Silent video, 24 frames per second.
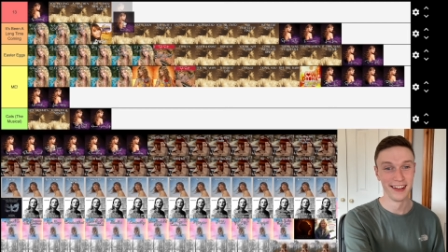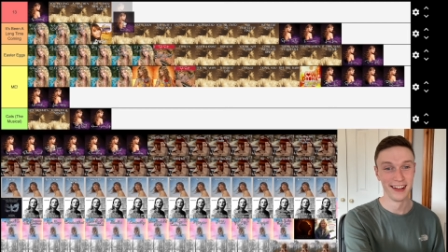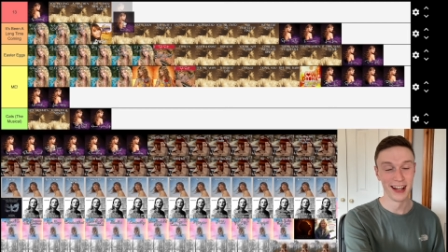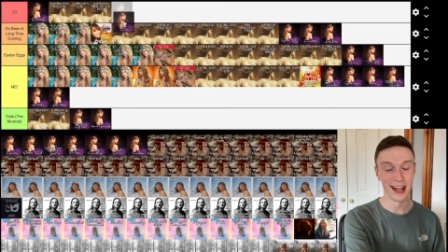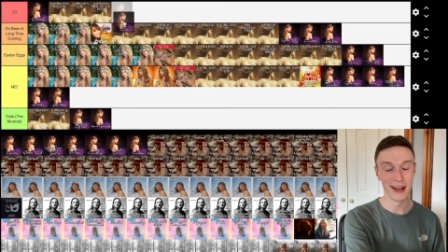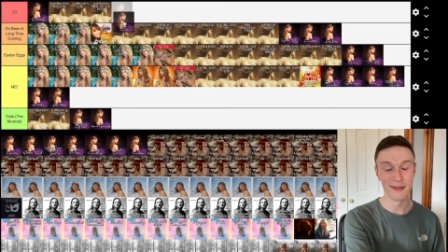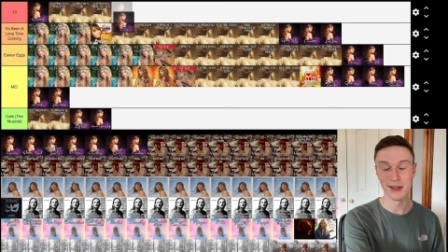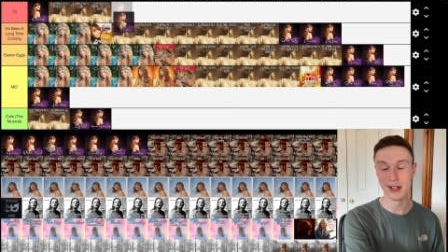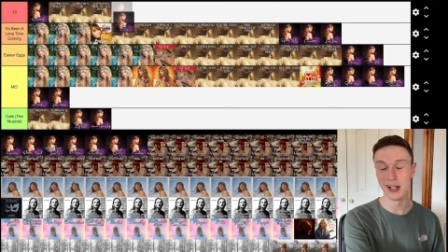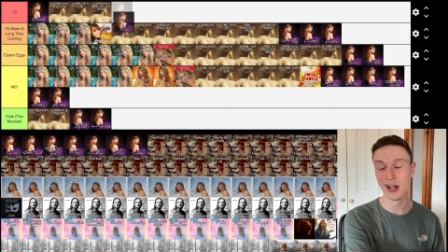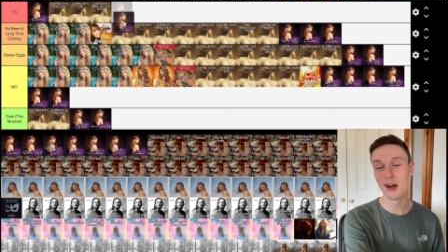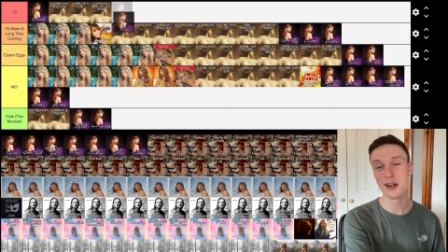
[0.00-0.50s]
I
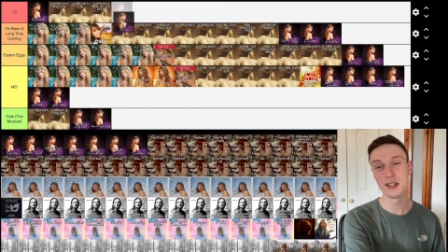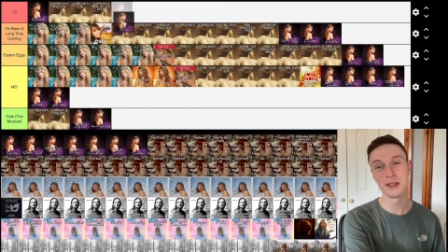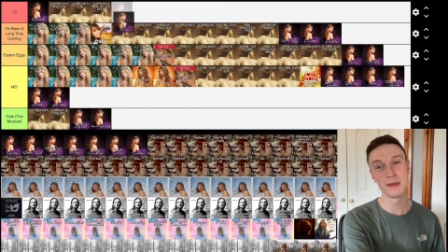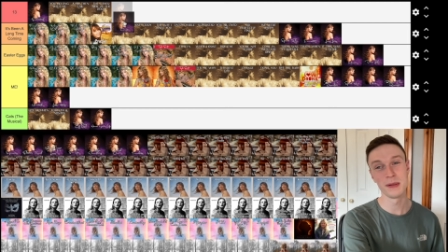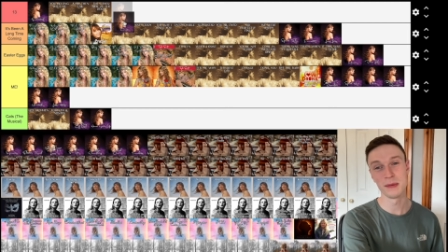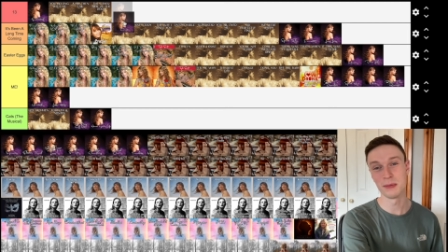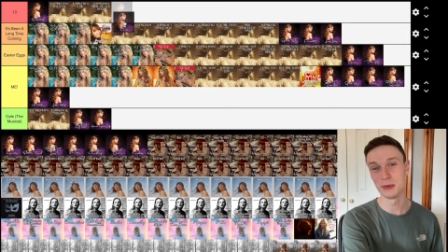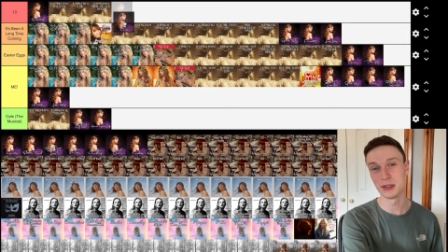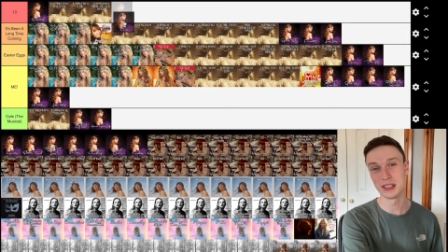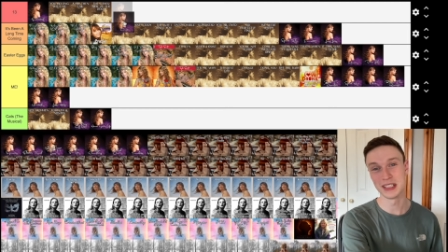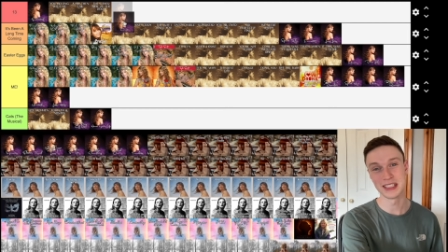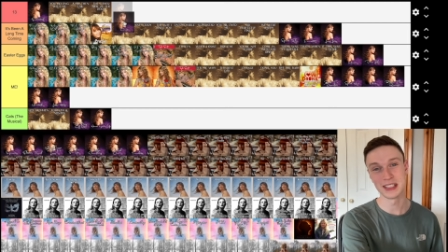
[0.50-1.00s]
mean, loads of
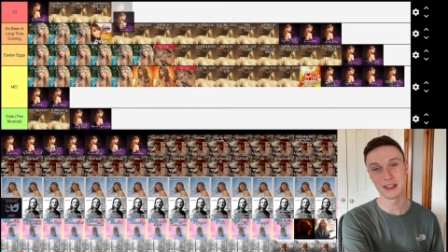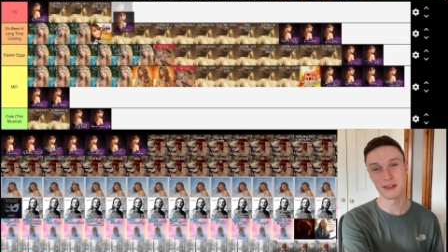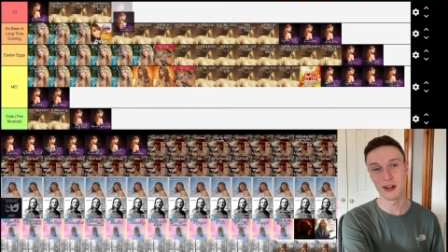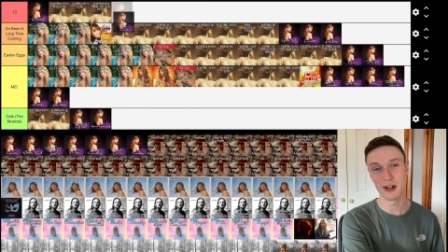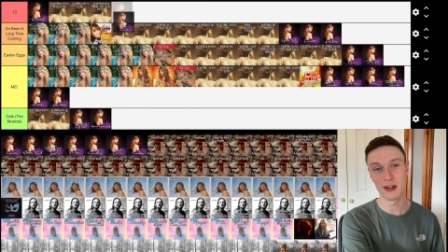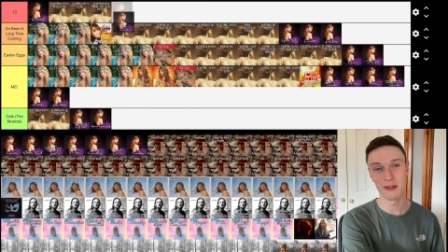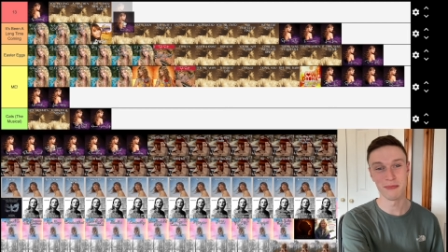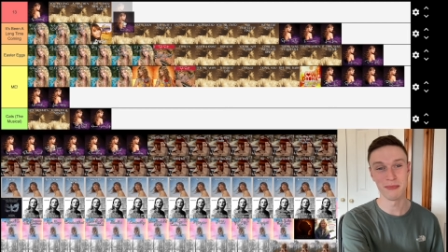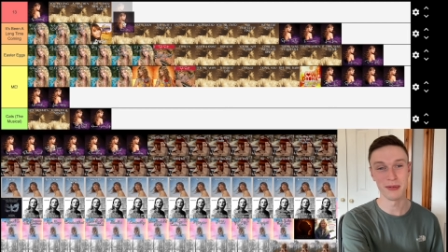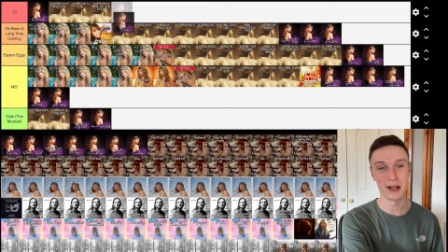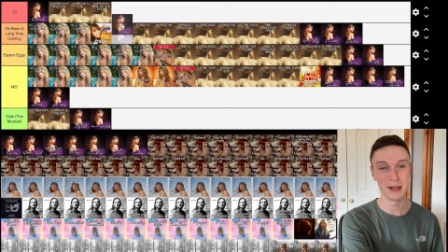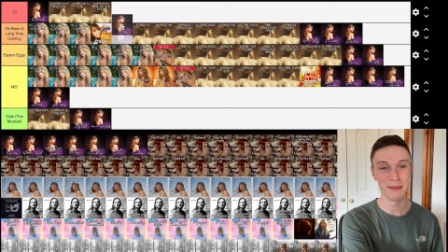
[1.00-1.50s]
people disagree
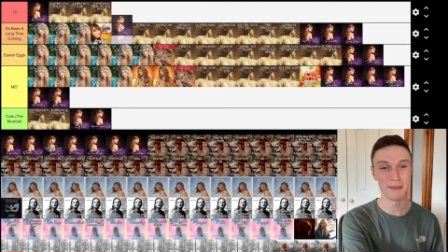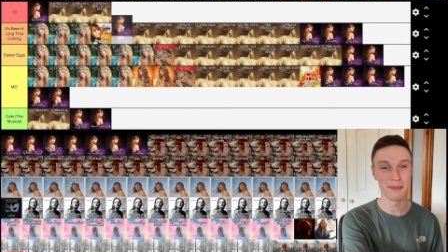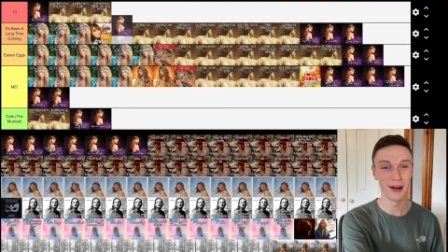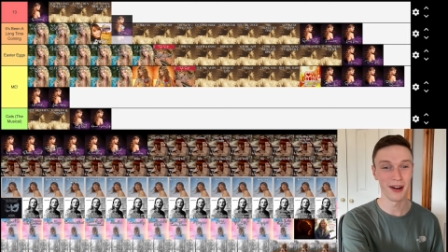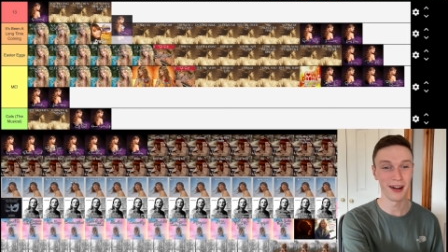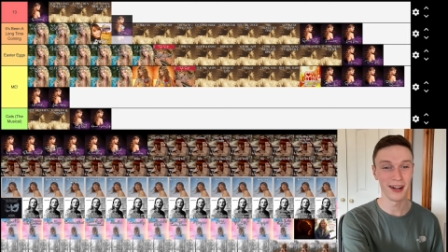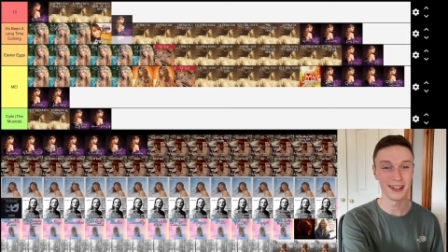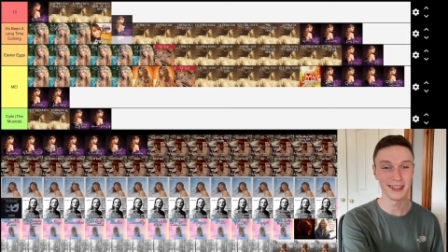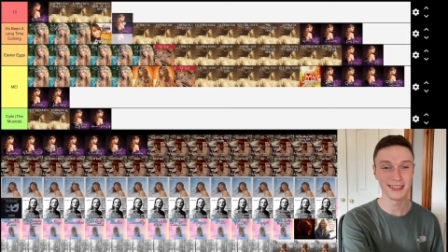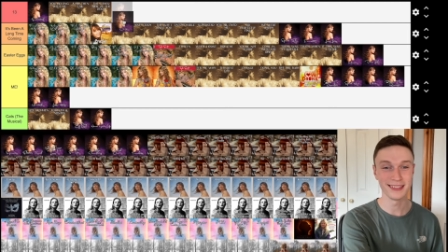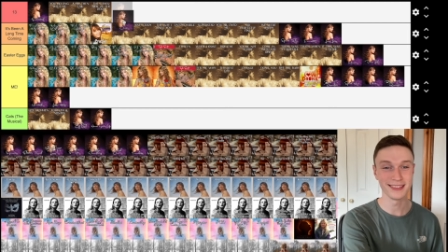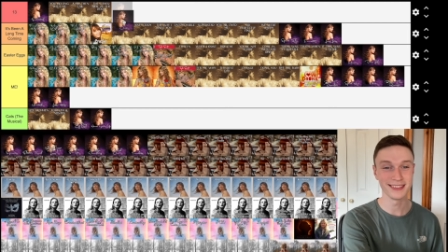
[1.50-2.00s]
with me,
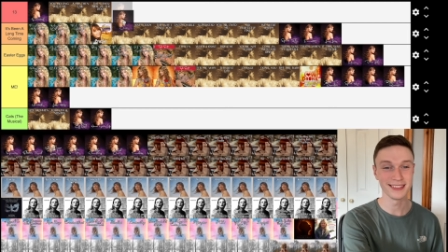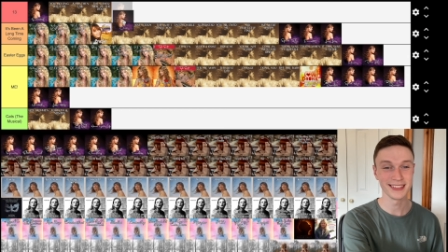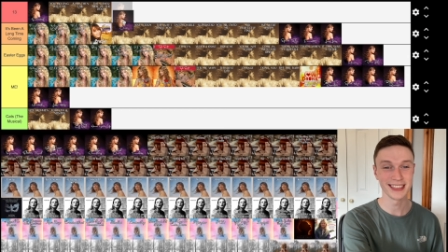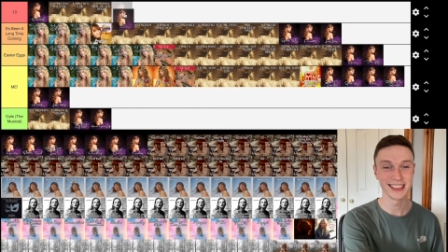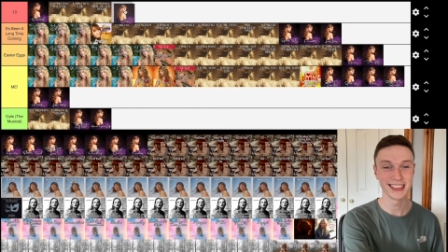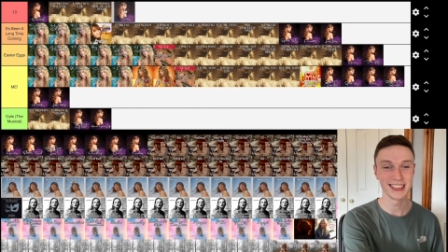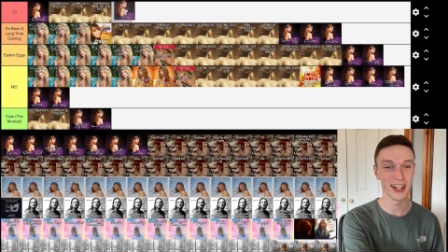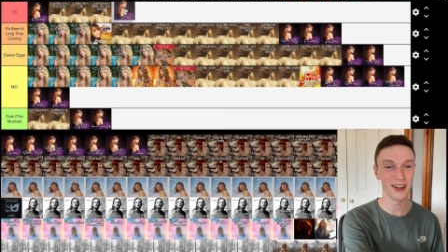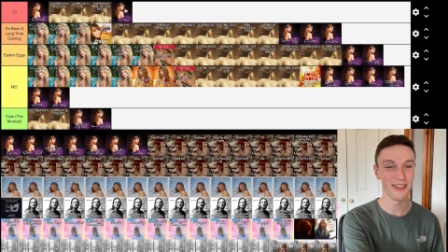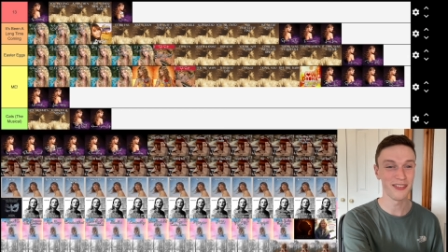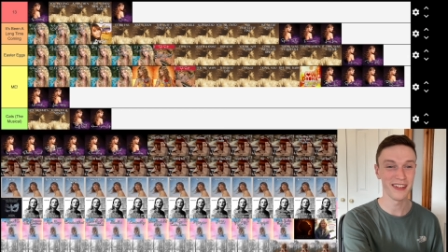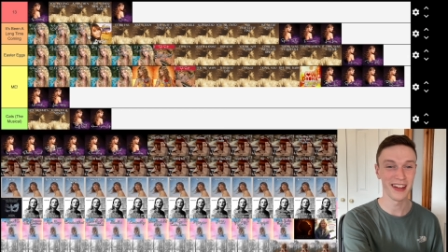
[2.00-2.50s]
but
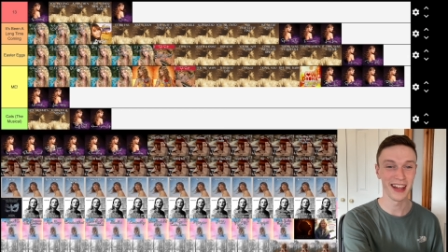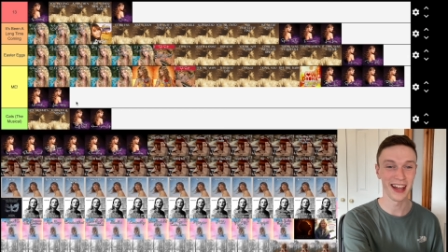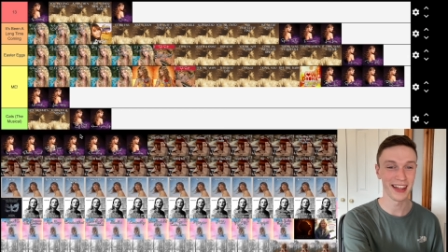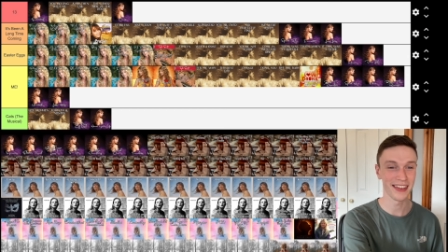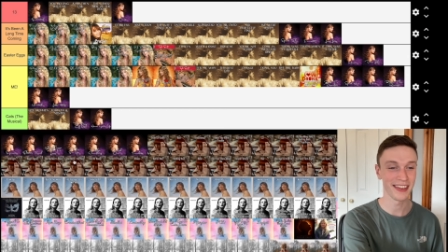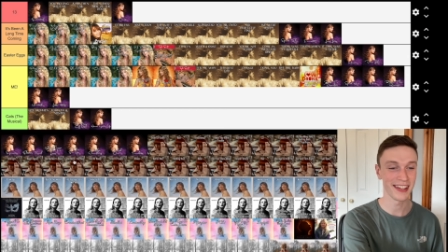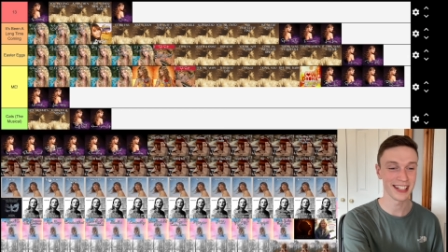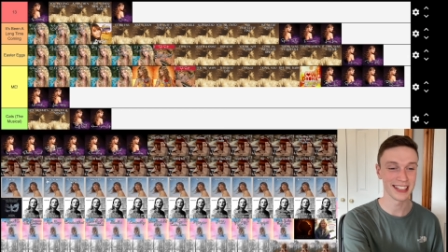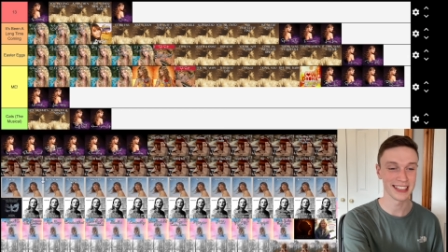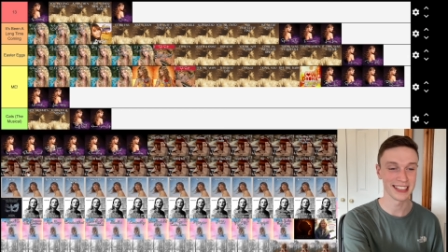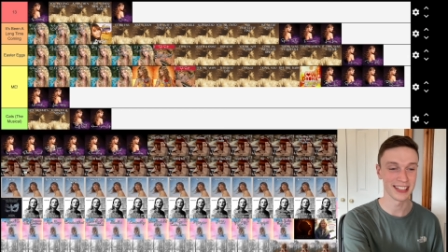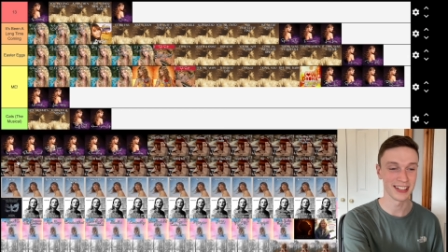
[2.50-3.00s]
stuff it. I
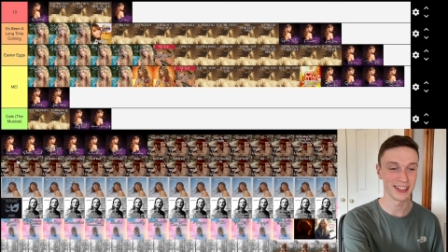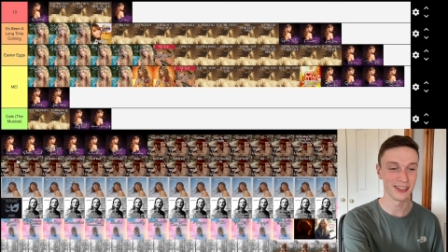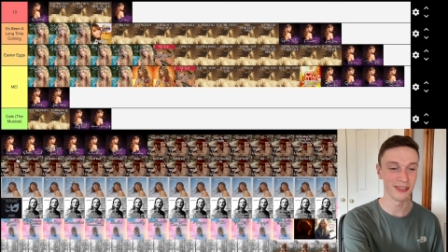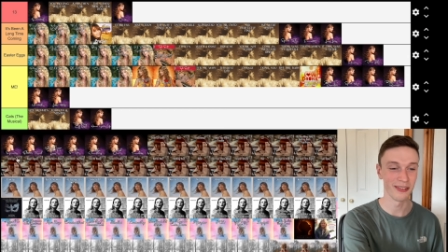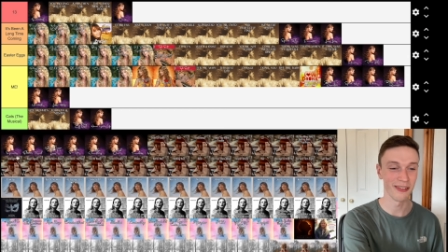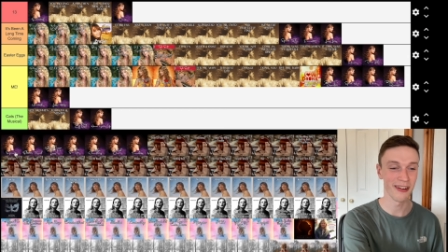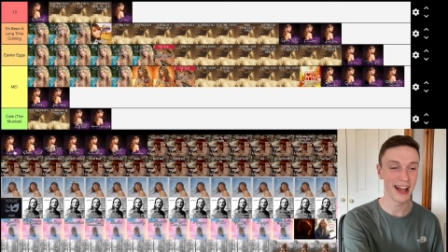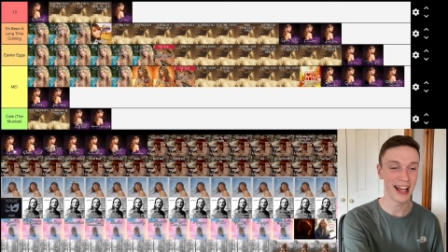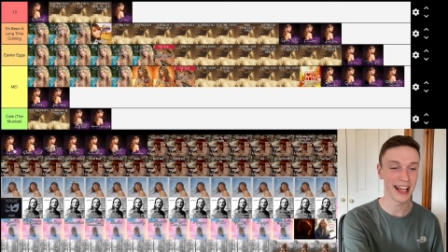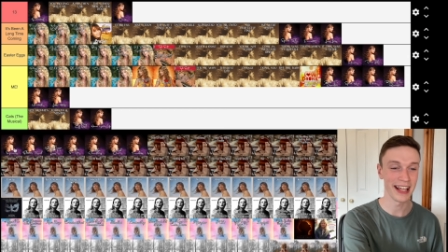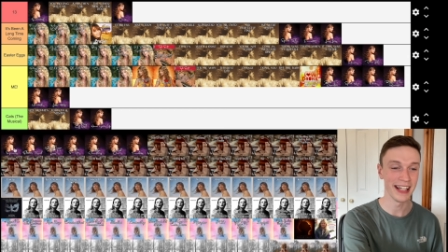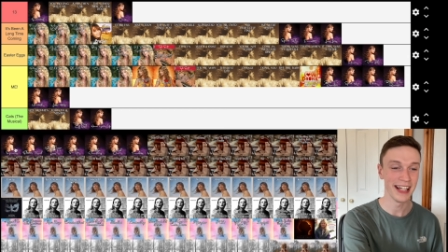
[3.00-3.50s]
think it's
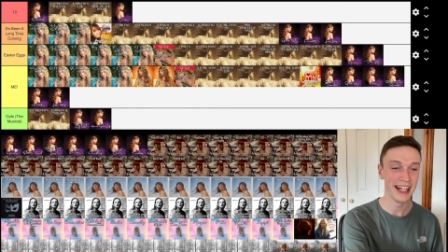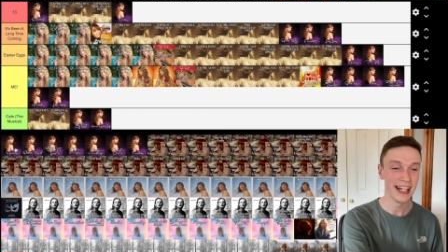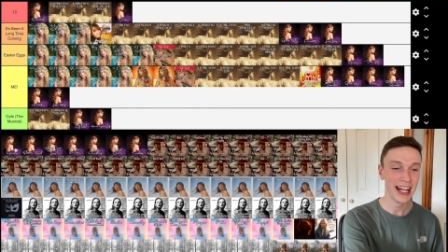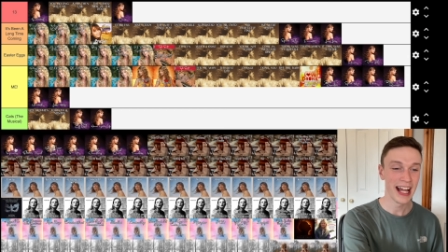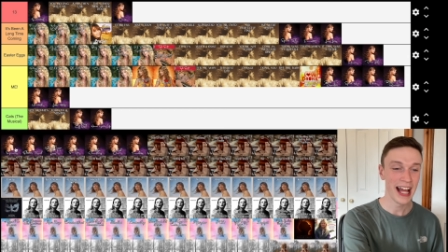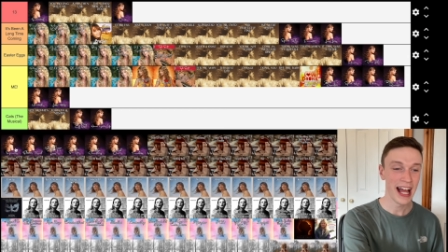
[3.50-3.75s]
great.